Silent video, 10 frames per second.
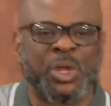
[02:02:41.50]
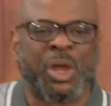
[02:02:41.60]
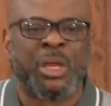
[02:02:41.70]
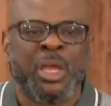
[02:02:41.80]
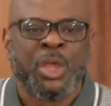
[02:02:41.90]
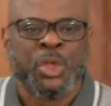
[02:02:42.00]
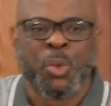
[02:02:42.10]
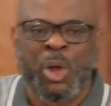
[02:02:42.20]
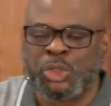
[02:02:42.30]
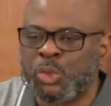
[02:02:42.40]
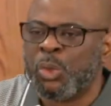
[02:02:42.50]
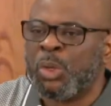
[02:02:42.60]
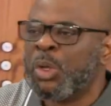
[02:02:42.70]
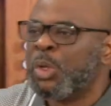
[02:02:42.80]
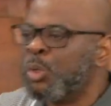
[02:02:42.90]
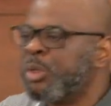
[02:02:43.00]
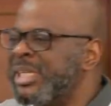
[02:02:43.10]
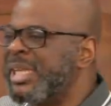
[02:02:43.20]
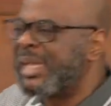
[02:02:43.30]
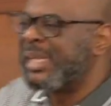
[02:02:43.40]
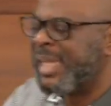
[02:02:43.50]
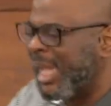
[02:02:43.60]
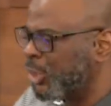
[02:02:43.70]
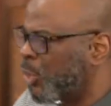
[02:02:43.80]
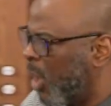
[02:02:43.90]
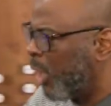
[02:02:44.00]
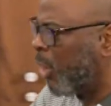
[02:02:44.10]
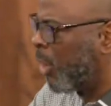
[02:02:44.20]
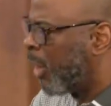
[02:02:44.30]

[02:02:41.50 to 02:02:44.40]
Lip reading: God, you want to rededicate, you want to,